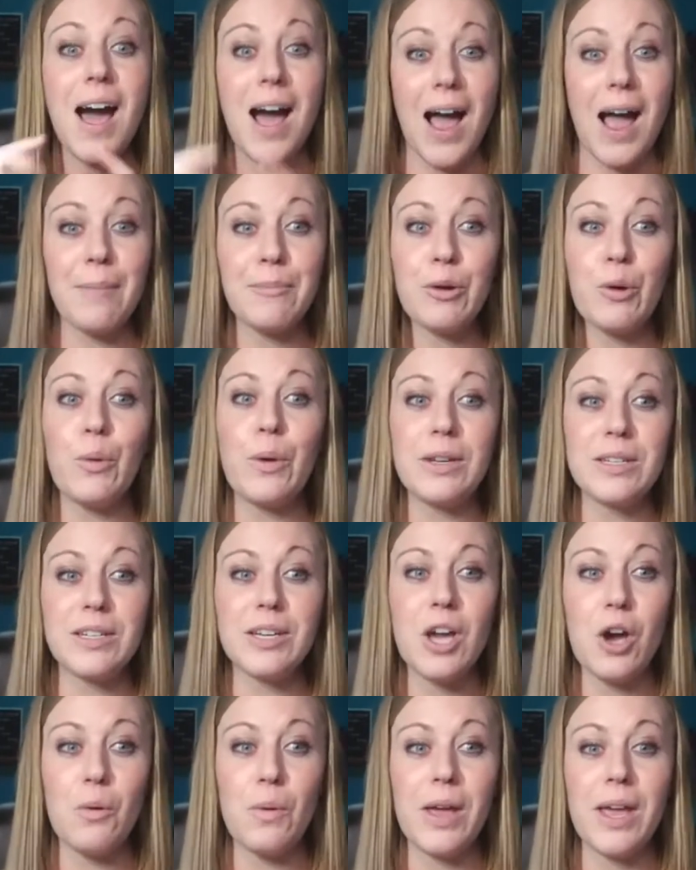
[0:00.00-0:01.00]
I'm going to
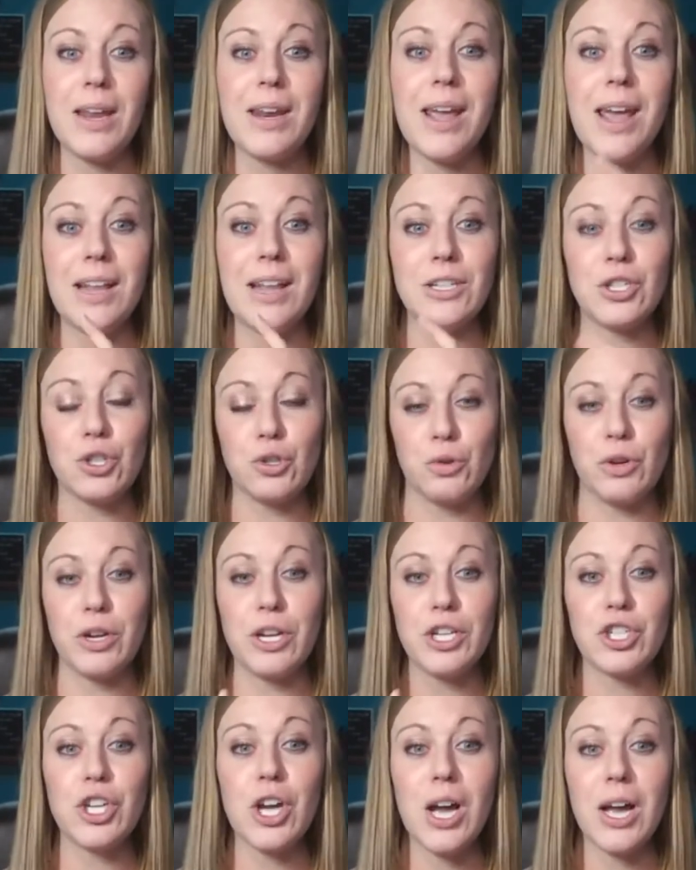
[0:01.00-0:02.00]
go in and
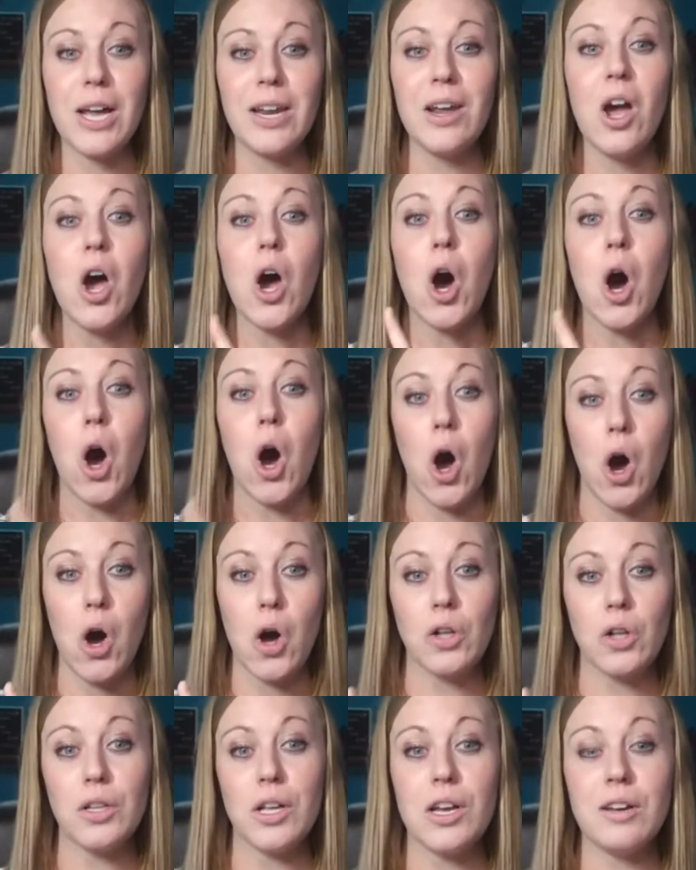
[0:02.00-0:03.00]
screenshot
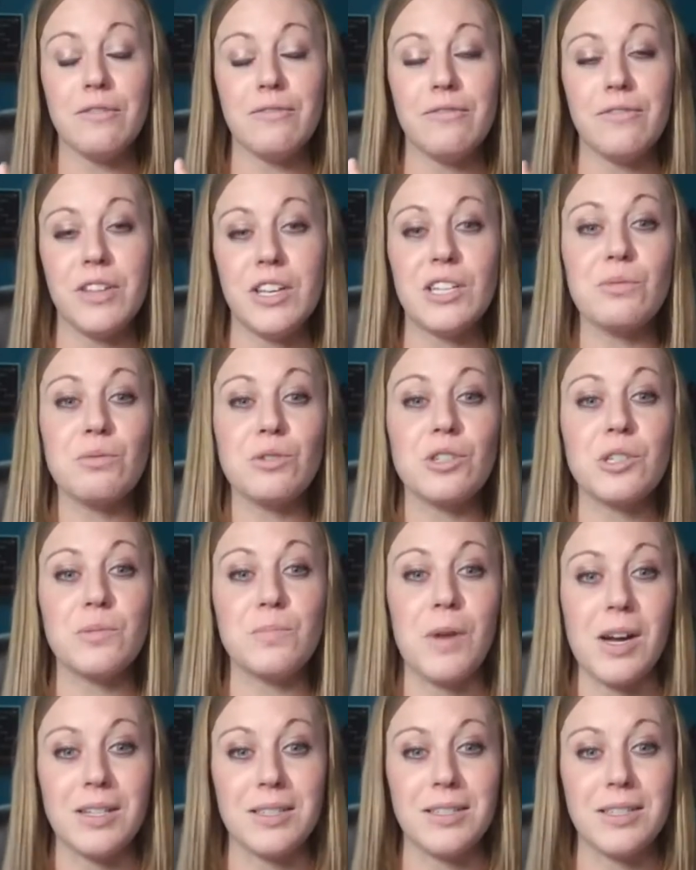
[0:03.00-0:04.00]
all of these
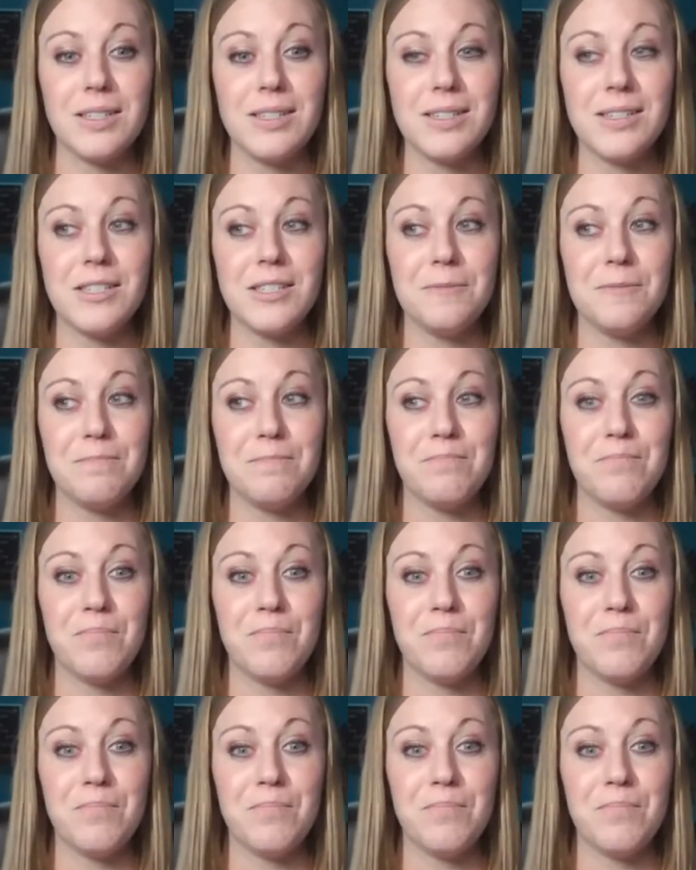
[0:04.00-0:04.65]
responses.